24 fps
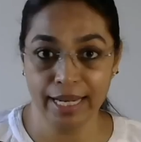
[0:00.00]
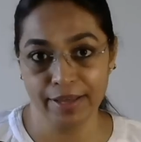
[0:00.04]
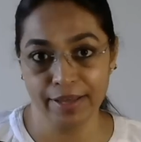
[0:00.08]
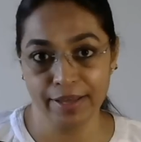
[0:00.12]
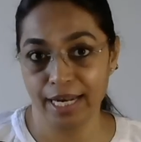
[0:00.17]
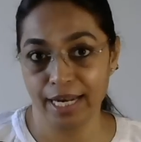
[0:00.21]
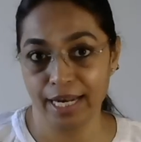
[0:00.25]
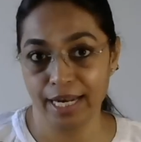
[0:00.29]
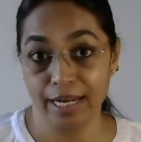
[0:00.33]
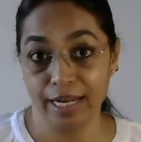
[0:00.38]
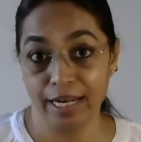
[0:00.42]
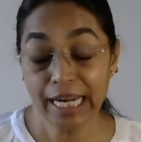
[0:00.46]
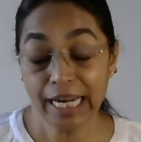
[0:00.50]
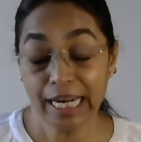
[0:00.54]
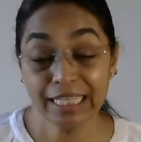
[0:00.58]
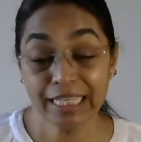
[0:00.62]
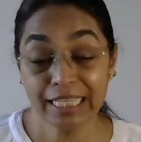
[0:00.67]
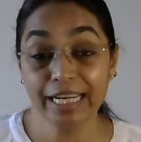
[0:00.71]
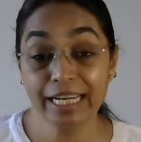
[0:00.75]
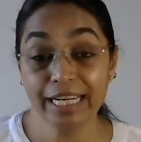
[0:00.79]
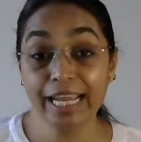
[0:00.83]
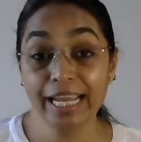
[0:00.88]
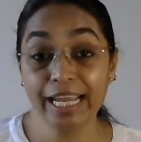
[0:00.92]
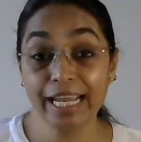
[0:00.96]
well and
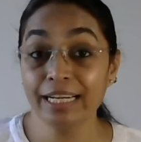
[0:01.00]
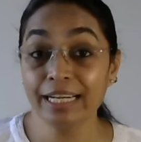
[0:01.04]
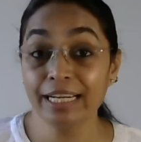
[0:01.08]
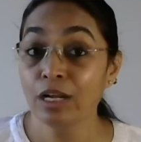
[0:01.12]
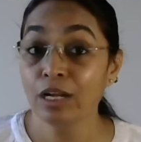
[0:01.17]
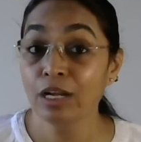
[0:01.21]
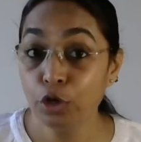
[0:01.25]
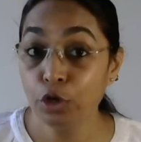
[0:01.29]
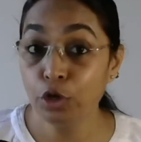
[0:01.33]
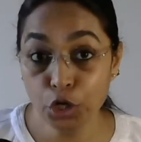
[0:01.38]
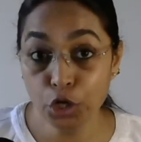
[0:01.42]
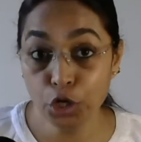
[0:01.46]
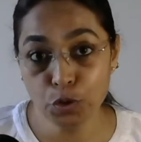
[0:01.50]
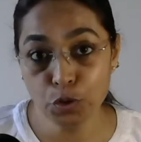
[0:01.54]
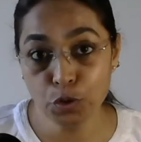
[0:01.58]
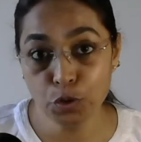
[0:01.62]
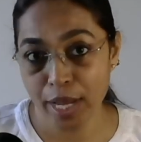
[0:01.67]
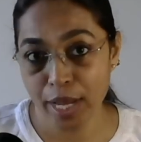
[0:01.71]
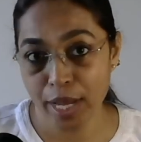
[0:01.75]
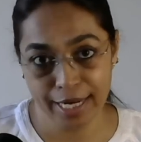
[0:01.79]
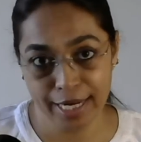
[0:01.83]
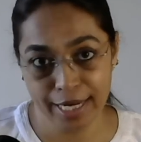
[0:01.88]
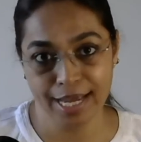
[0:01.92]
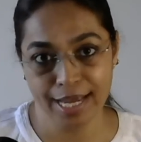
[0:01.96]
create new
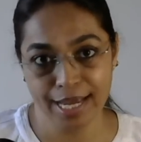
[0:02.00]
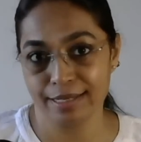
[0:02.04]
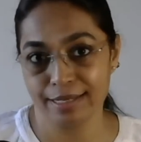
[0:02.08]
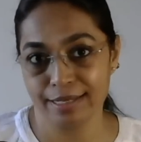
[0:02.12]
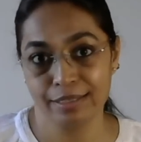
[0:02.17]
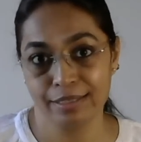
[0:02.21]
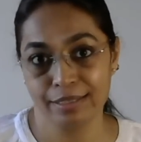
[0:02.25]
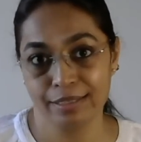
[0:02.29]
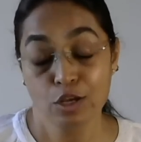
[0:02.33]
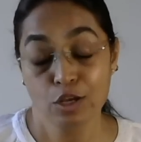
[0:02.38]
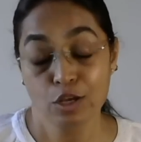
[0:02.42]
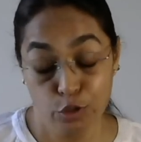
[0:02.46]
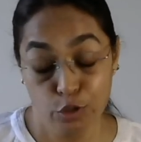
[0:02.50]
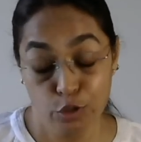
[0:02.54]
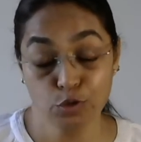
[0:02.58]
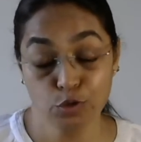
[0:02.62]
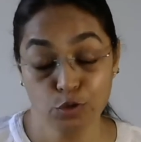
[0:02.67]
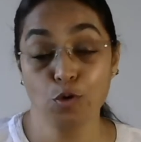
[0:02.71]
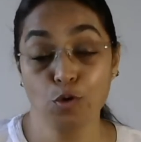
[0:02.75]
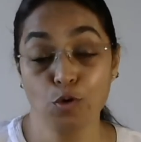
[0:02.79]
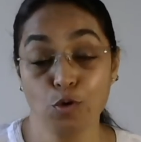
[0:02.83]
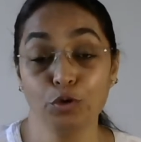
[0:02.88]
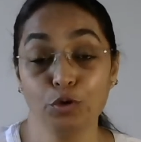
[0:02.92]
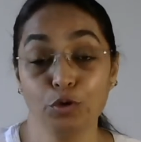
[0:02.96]
areas
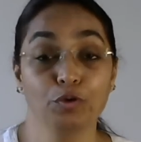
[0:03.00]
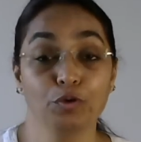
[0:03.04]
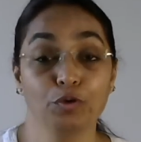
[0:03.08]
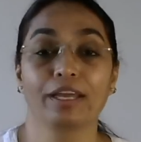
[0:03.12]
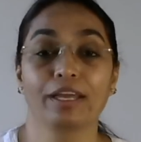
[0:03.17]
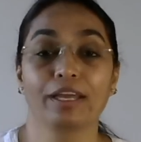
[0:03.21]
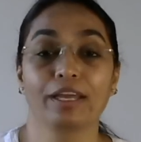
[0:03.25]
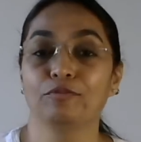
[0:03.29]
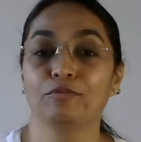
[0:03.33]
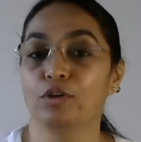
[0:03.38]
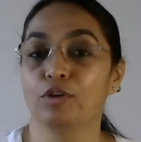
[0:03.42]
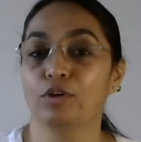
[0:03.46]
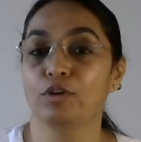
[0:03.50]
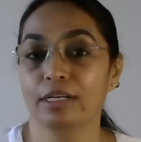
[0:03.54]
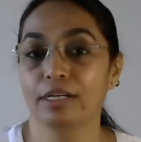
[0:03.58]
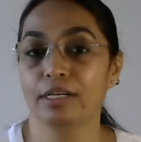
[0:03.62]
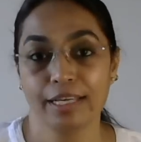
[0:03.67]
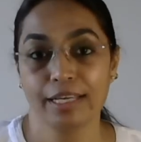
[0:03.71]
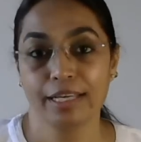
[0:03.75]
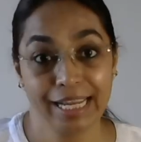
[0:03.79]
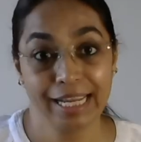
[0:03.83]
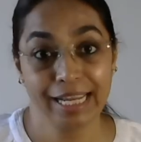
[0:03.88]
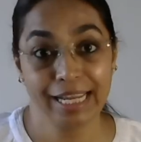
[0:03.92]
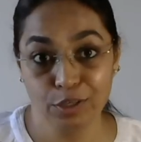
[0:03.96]
so you can
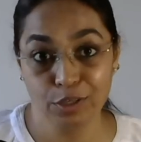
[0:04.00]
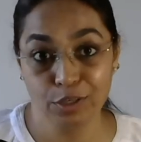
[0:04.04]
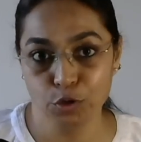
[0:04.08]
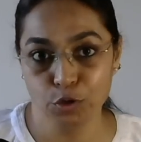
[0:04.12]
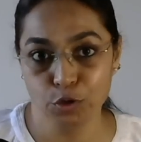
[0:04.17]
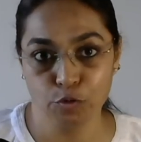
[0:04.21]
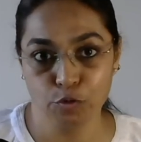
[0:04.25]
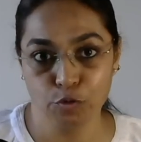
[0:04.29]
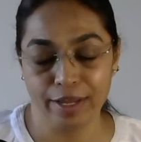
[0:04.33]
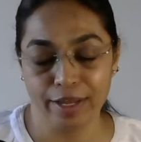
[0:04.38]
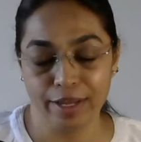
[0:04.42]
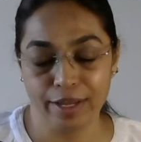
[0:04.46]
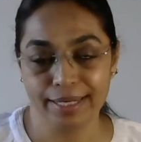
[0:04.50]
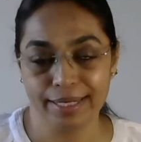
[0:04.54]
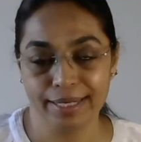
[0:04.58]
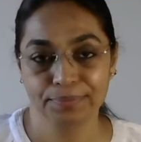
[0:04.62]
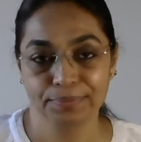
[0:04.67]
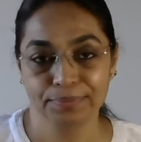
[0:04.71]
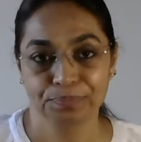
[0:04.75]
work and grow well.